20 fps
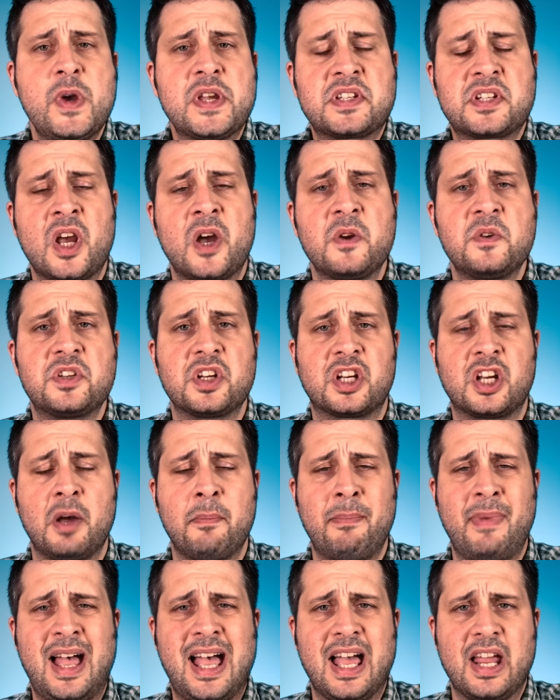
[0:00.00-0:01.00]
is going to
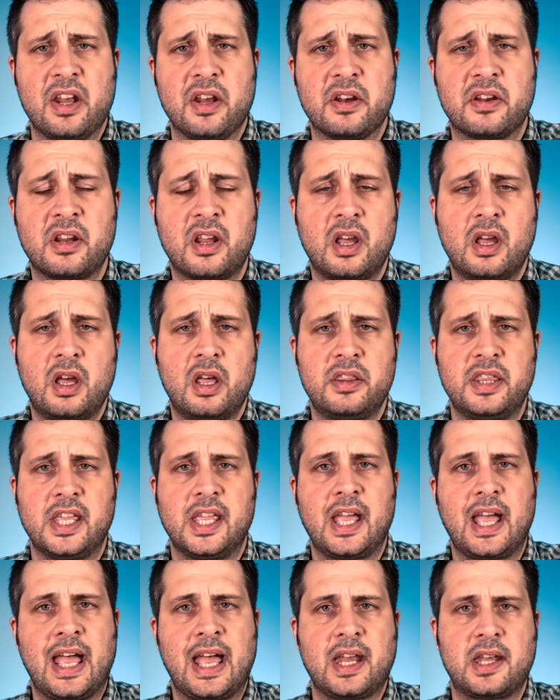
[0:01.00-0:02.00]
command
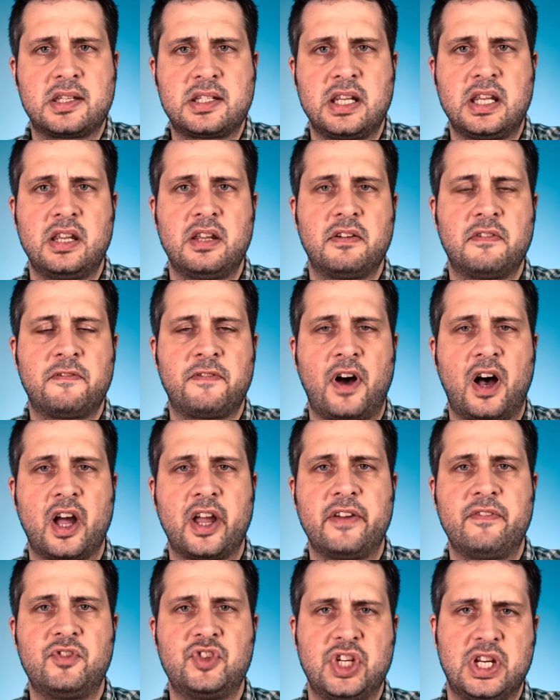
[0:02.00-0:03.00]
the
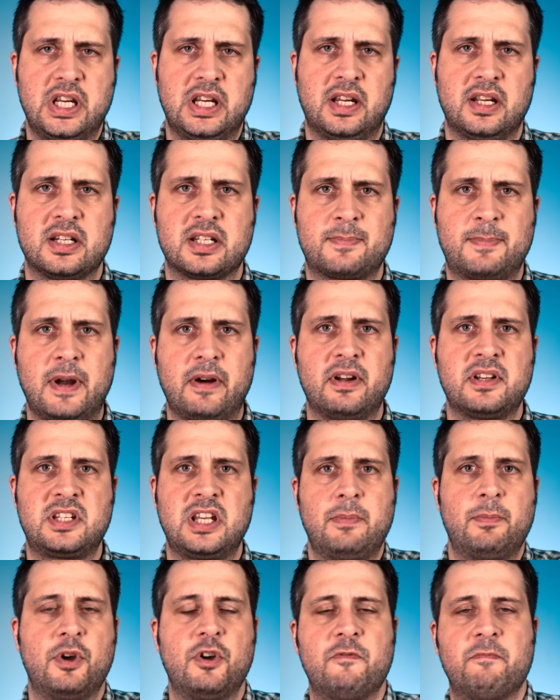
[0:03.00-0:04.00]
anti-5G
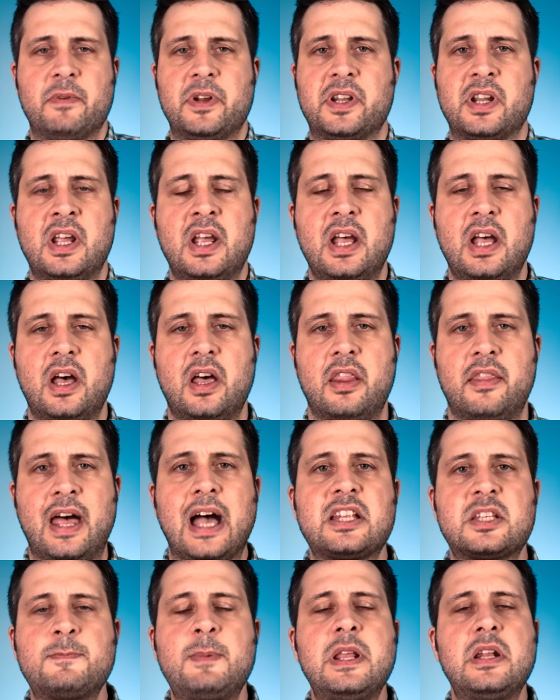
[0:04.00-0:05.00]
conspiracy movement.
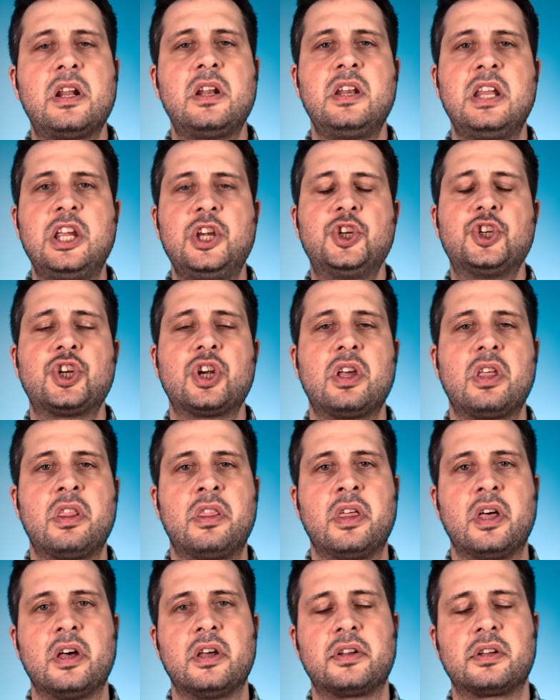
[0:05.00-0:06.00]
That's been a niche
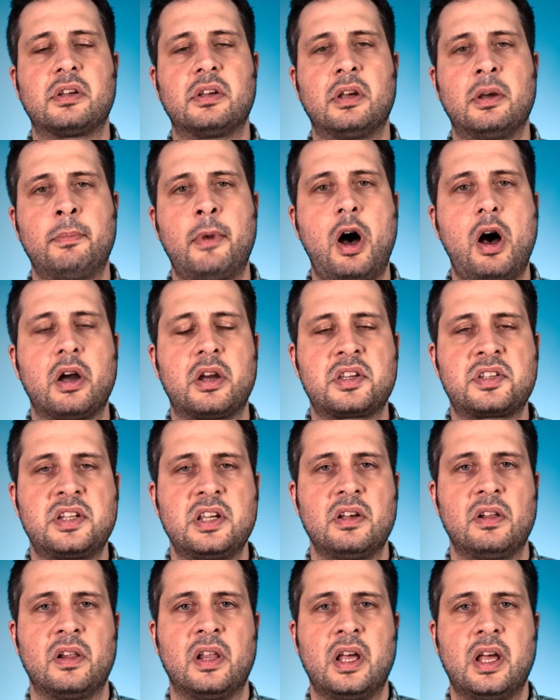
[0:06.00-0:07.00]
that Mark
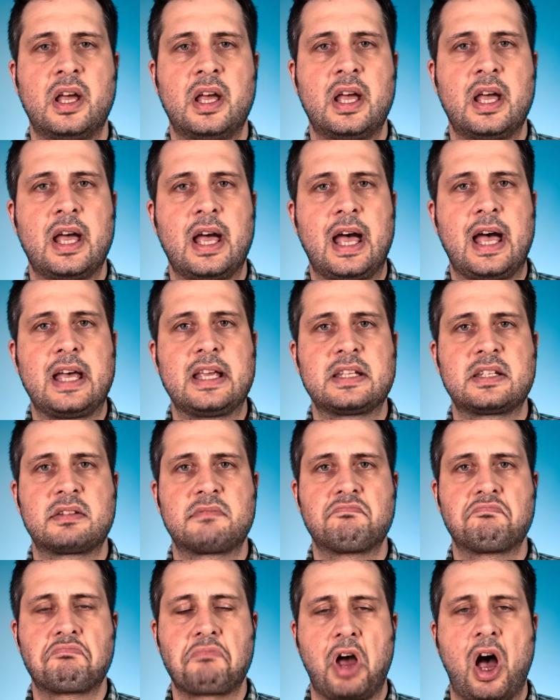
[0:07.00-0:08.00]
Steele has
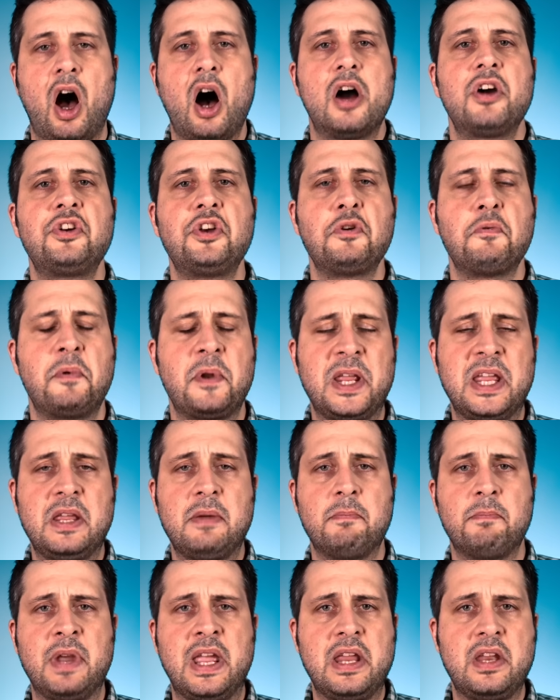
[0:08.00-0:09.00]

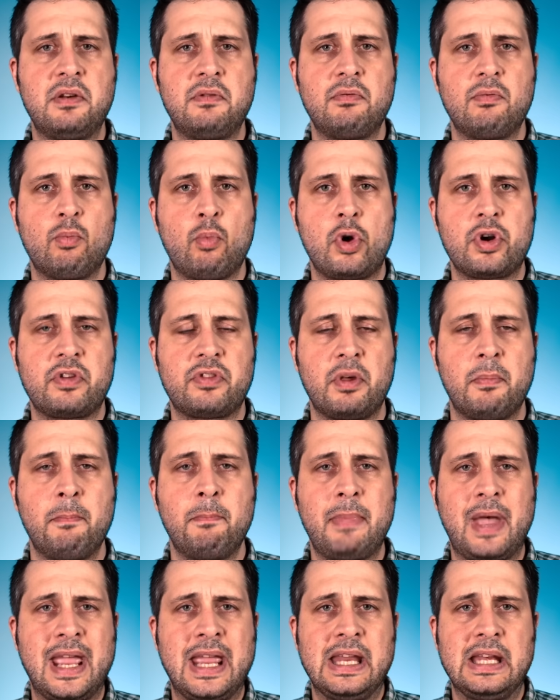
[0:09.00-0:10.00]
arguably been one of the
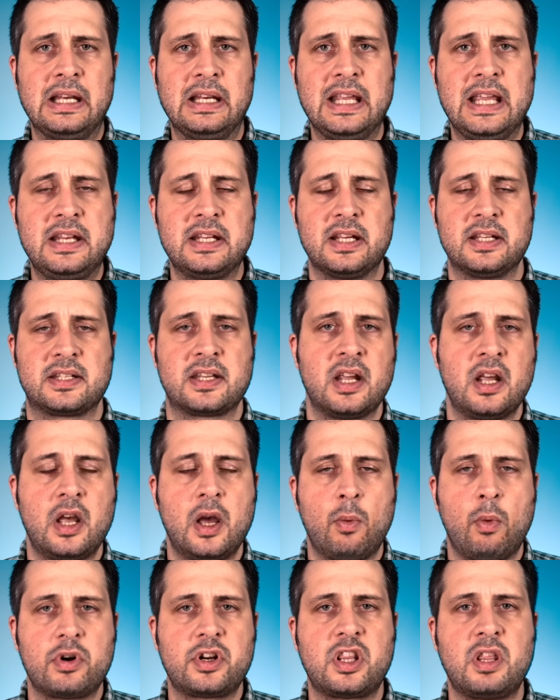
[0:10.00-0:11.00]
main leaders,
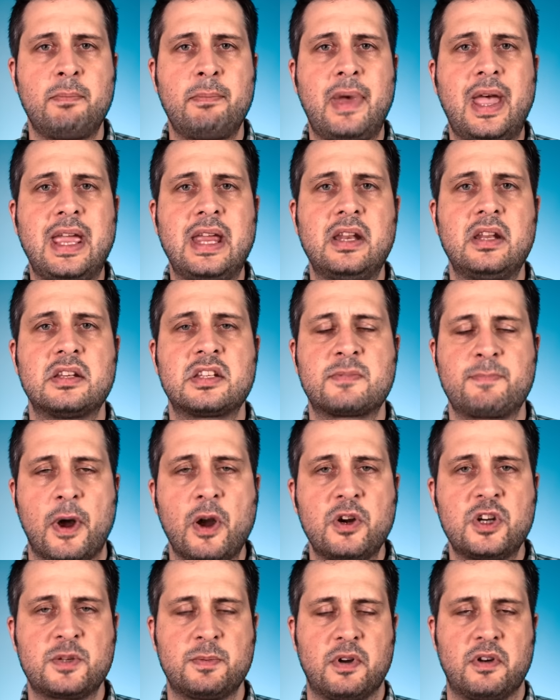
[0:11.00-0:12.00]
one of the main
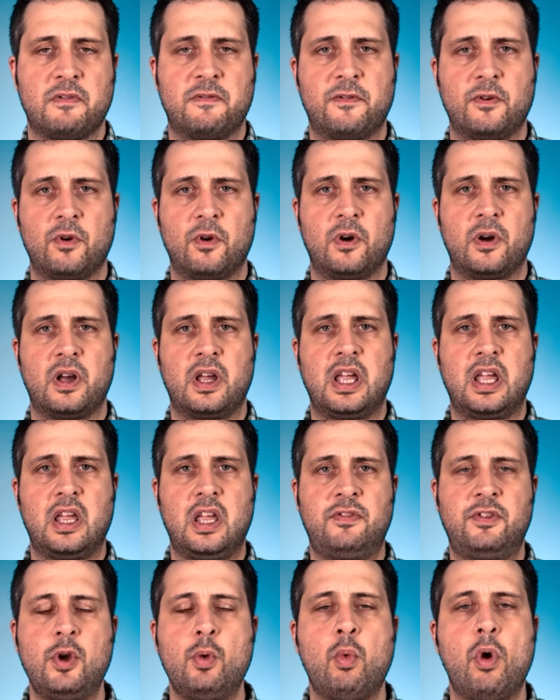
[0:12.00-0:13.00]
spokesmen for.
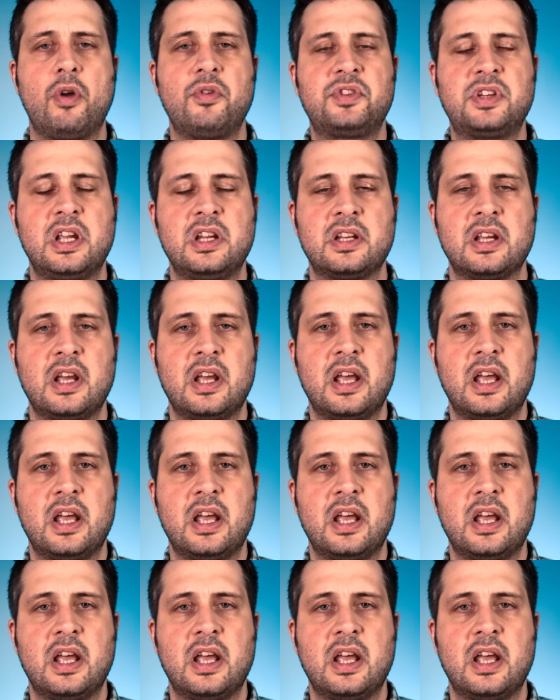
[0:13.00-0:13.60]
If you wanted